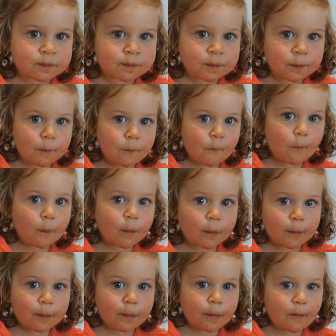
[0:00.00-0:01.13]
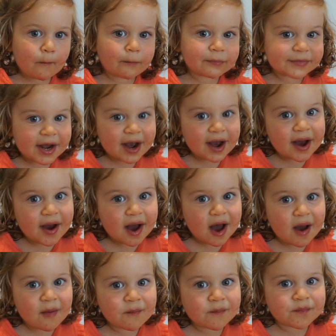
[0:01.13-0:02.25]
Is it nice? Yeah.
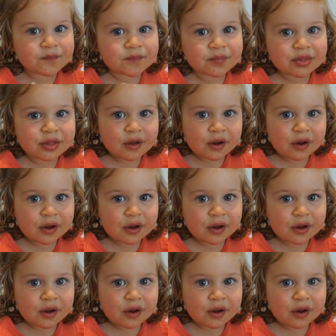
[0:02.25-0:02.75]
Yeah.